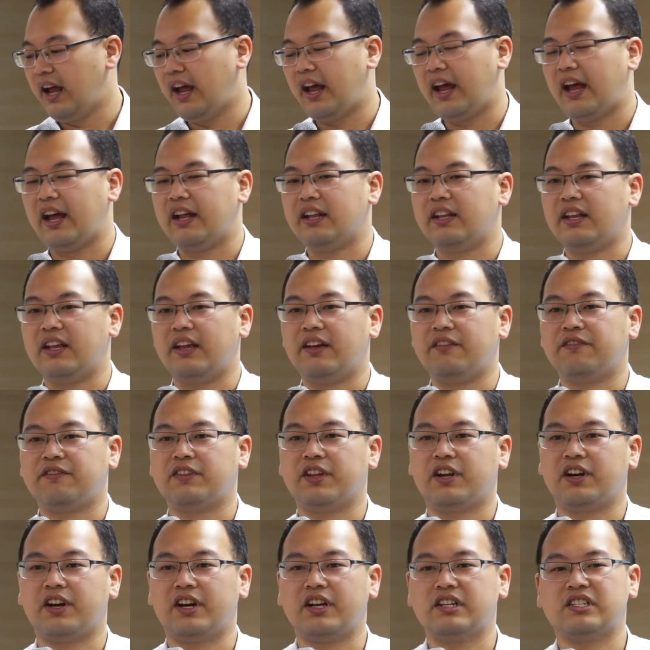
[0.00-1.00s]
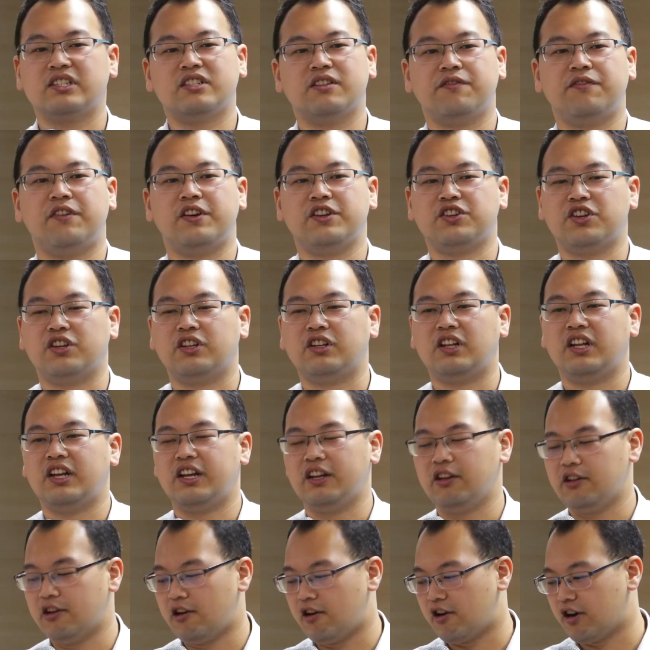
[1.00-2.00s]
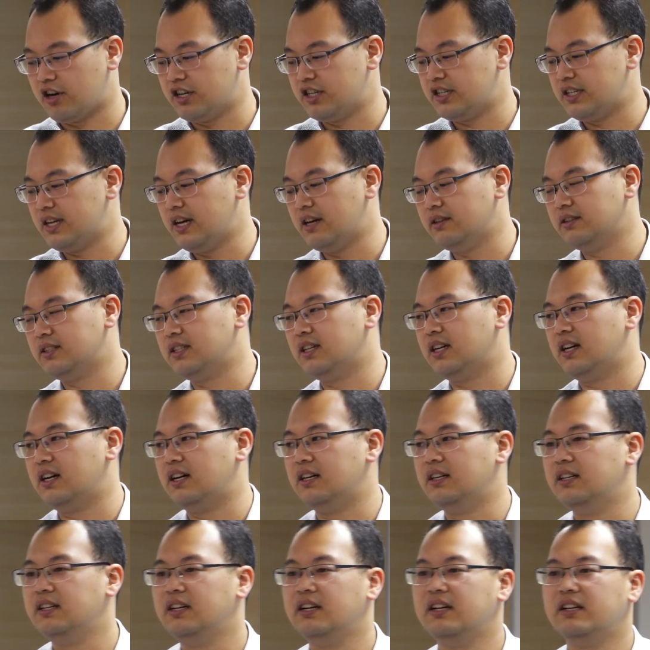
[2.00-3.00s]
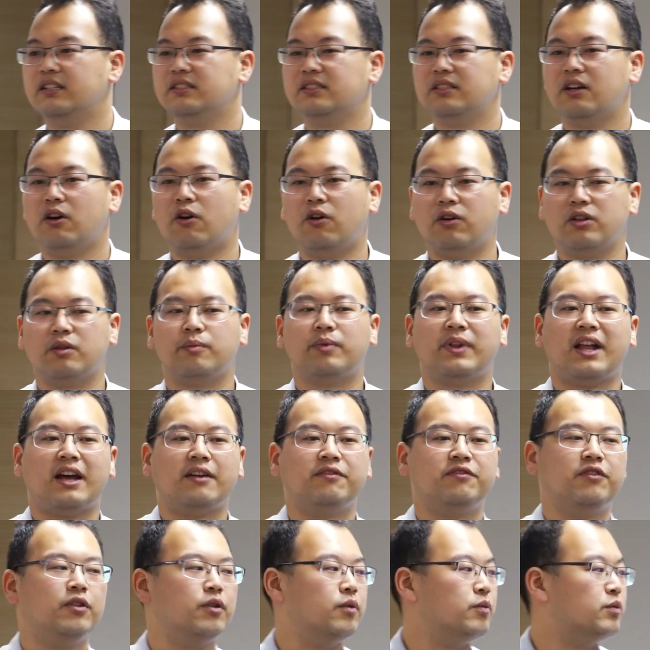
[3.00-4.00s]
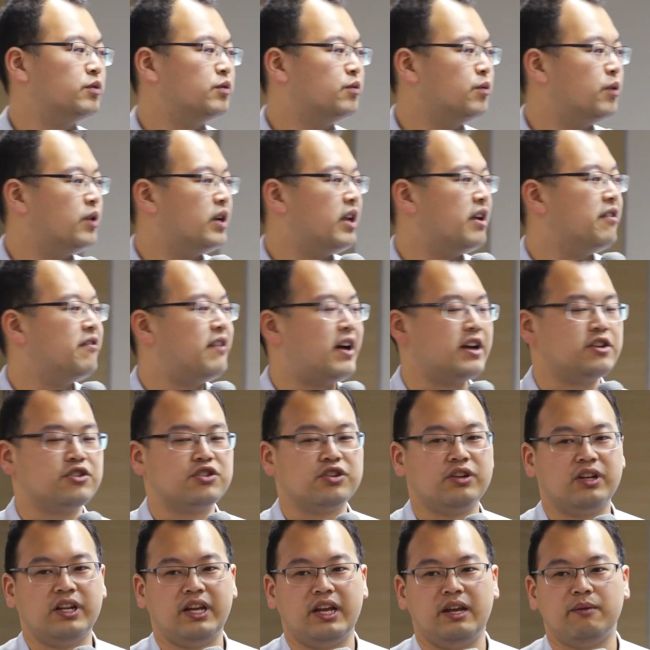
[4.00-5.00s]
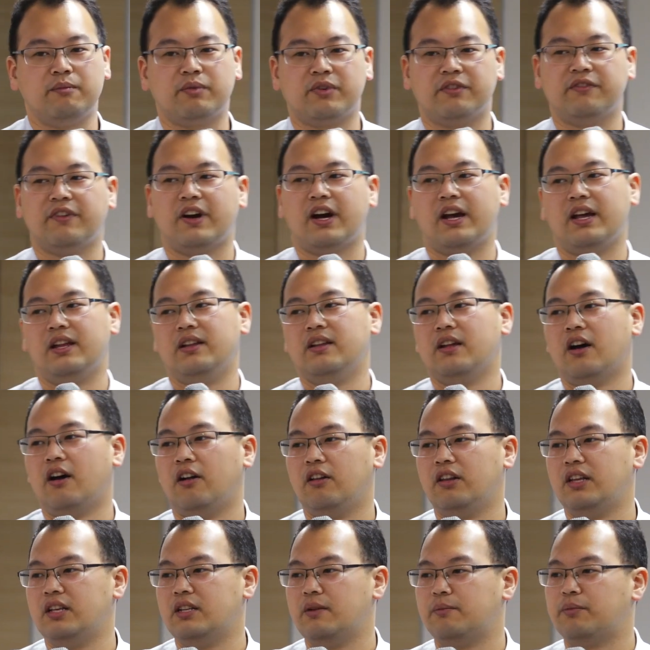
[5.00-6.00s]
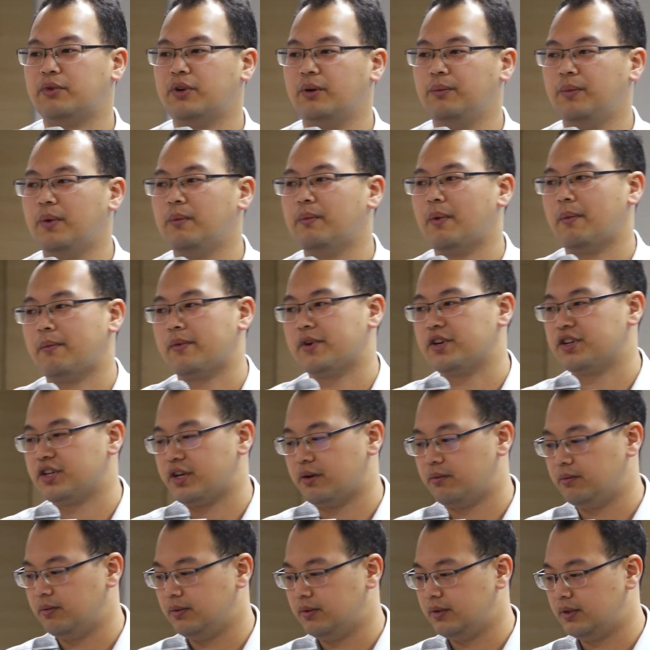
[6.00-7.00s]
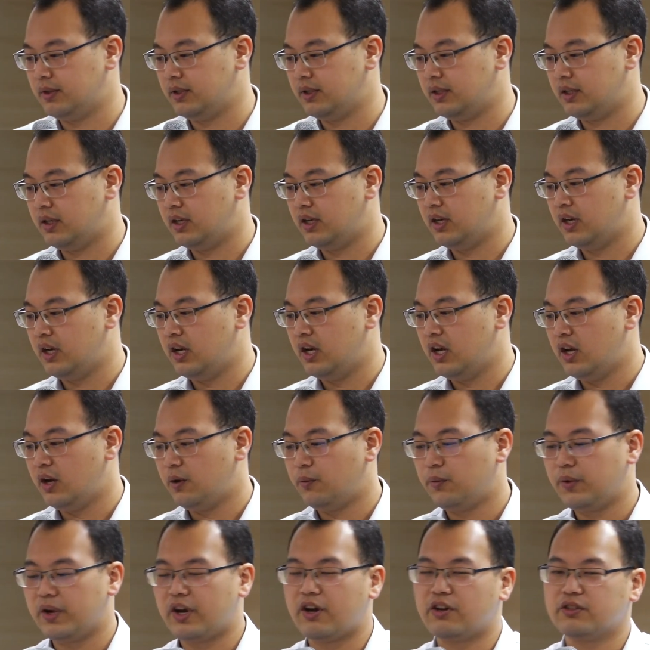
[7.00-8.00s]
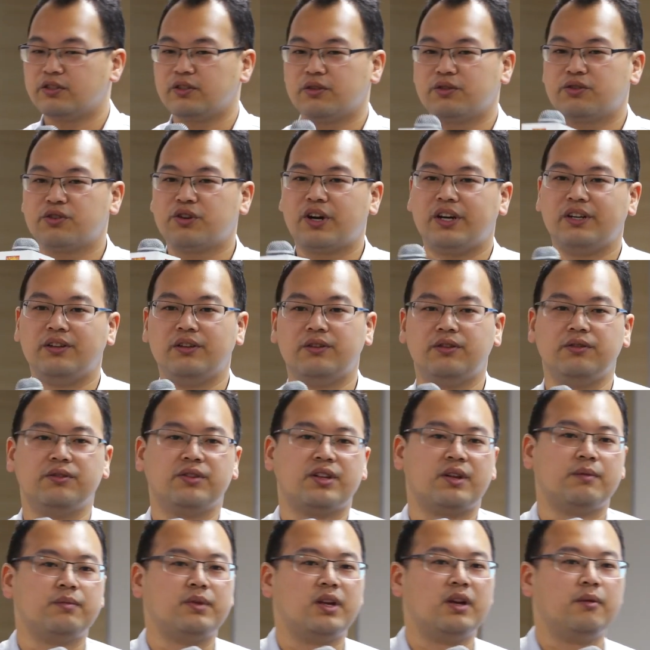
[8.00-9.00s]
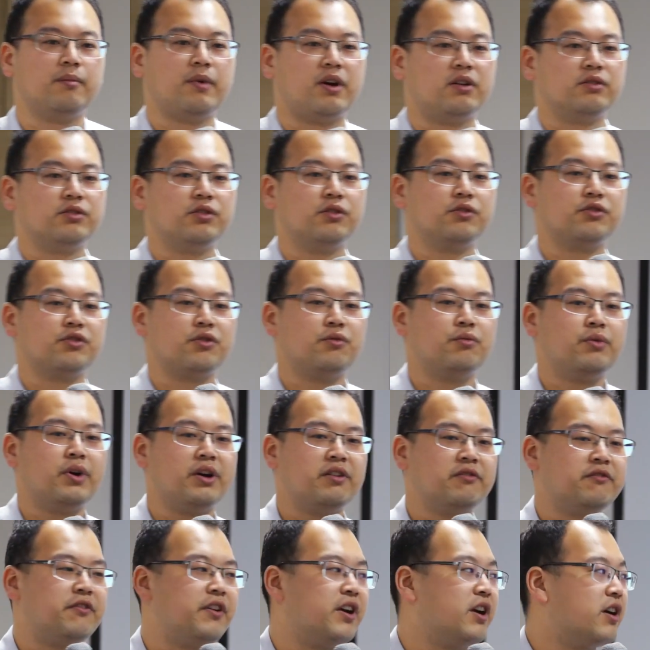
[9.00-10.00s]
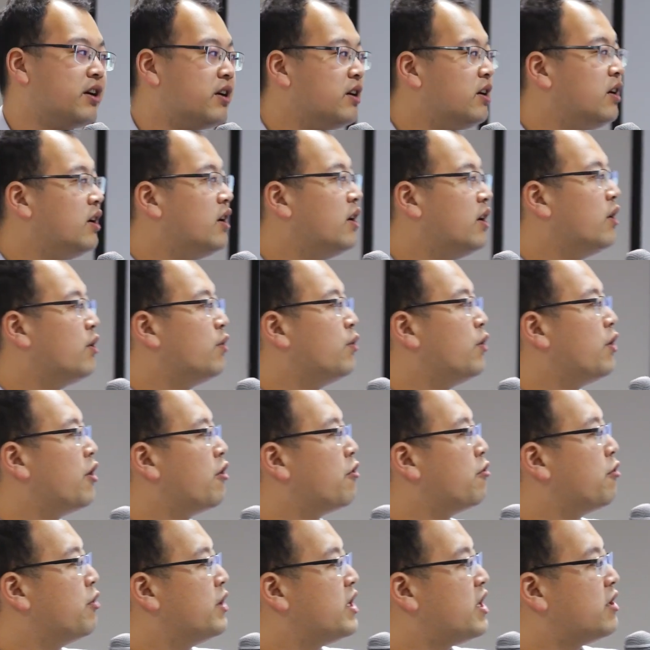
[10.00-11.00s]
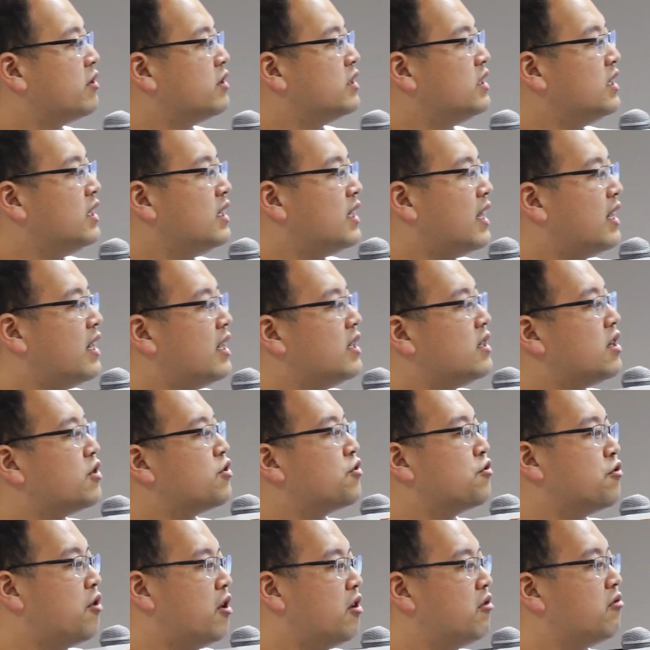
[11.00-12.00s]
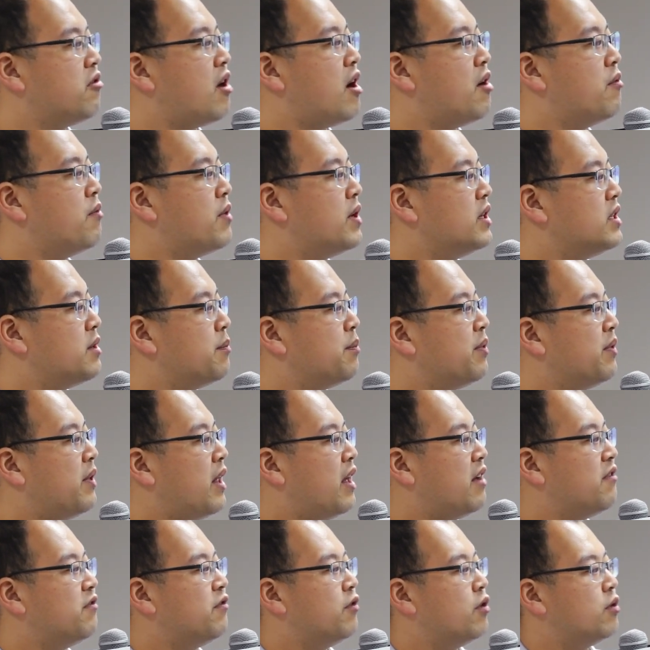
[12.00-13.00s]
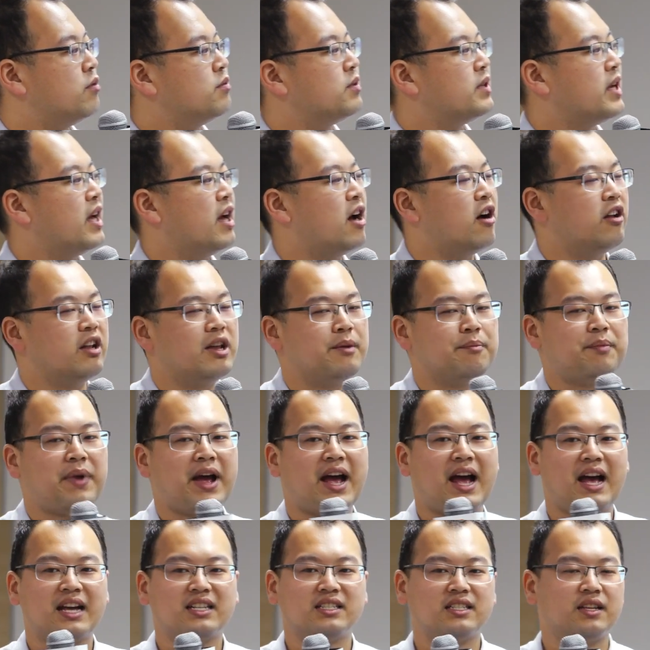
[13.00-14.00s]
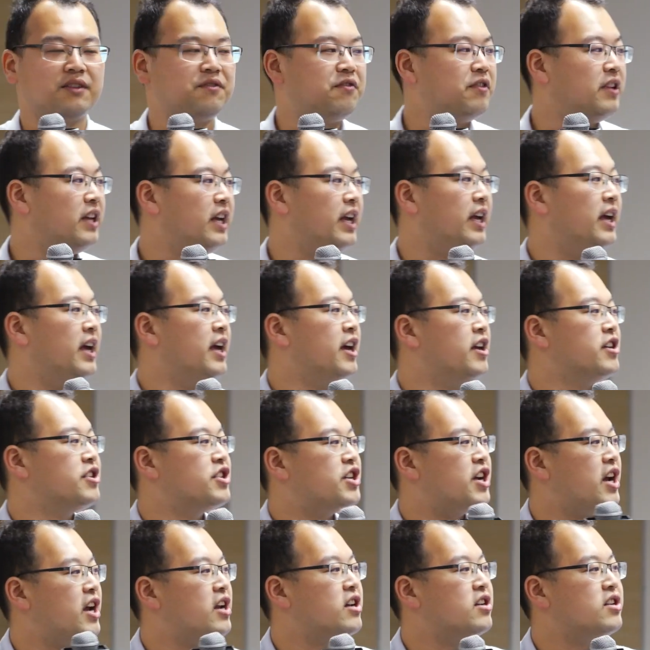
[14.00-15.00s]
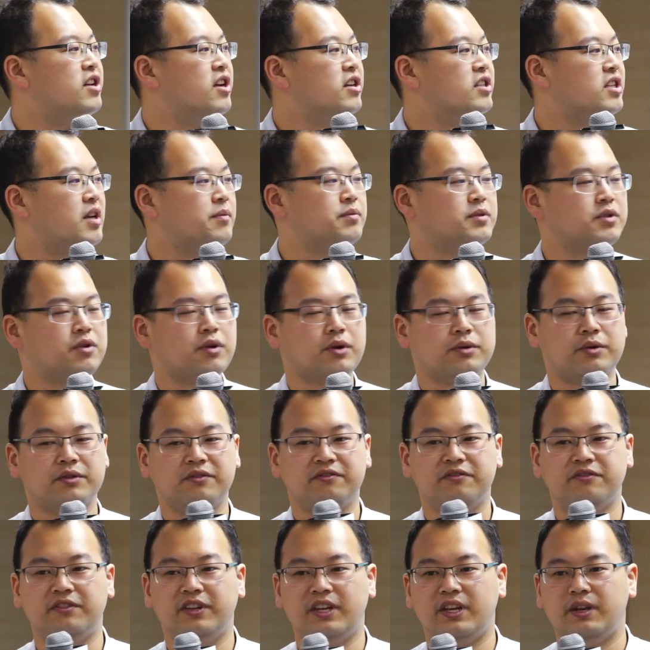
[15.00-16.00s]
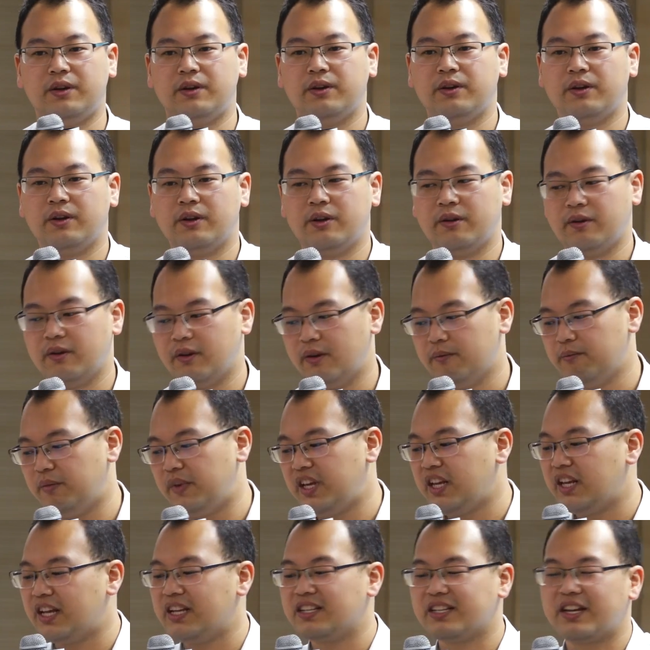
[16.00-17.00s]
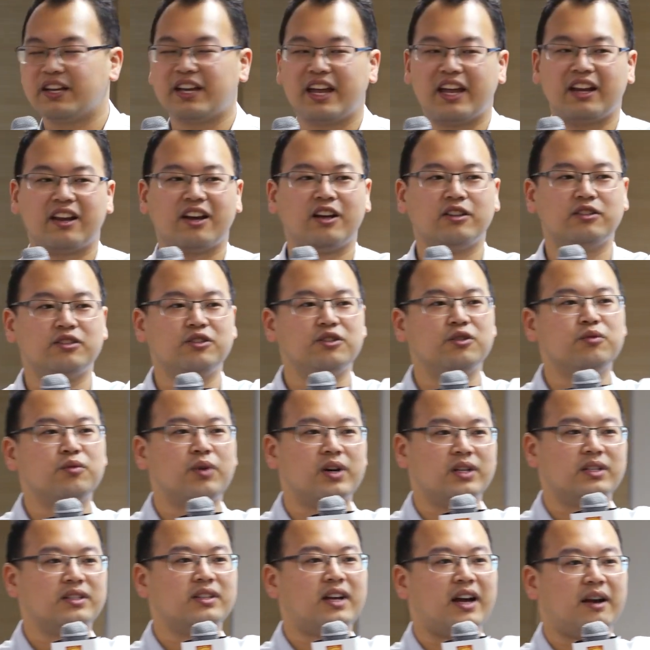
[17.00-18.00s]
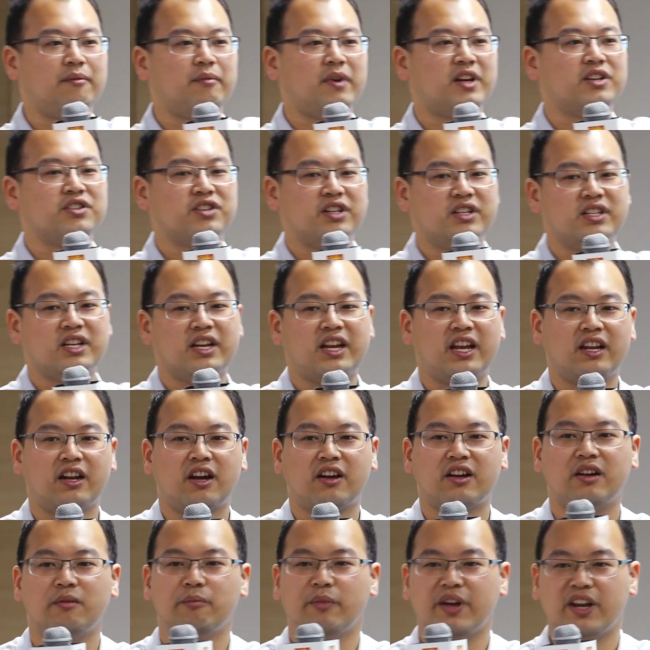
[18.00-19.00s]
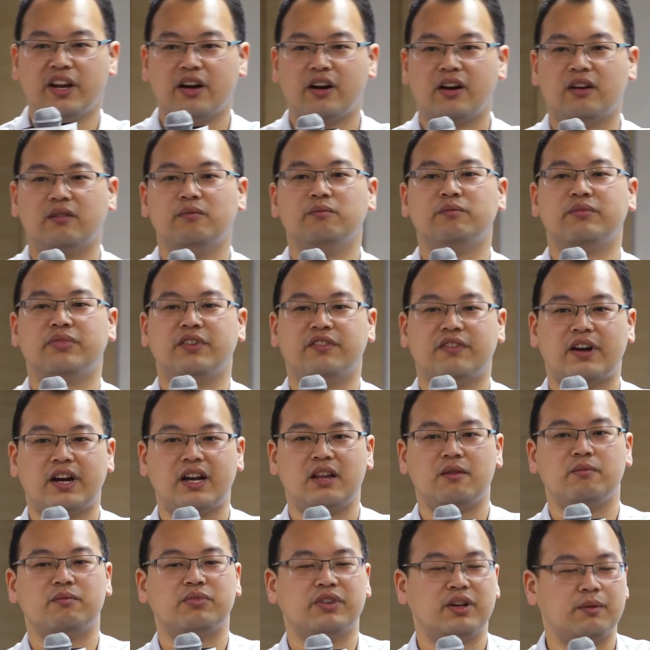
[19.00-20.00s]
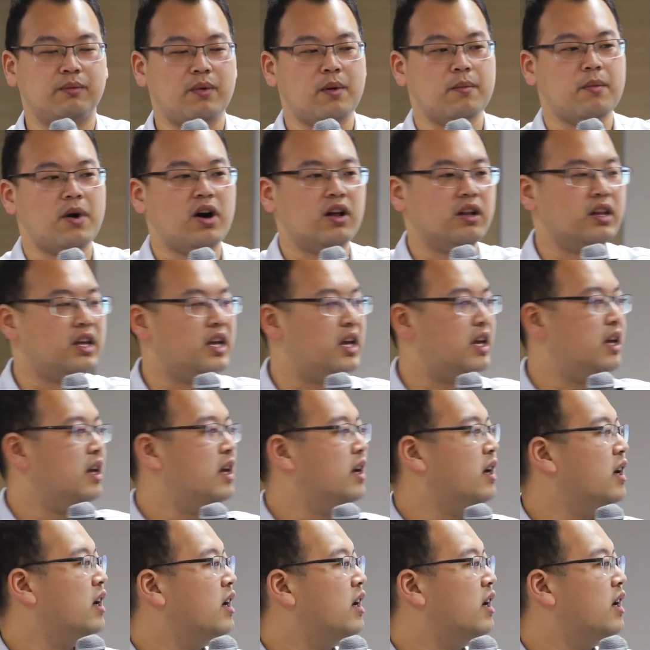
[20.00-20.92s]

And if there is sufficiently large delta, all the platforms would eventually provide only the premium membership. We also try to do something about social welfare. We shall see that in the short run, where the platforms can only passively change their subscription fee, meaning they cannot do what I mentioned, they cannot commit on providing premium only,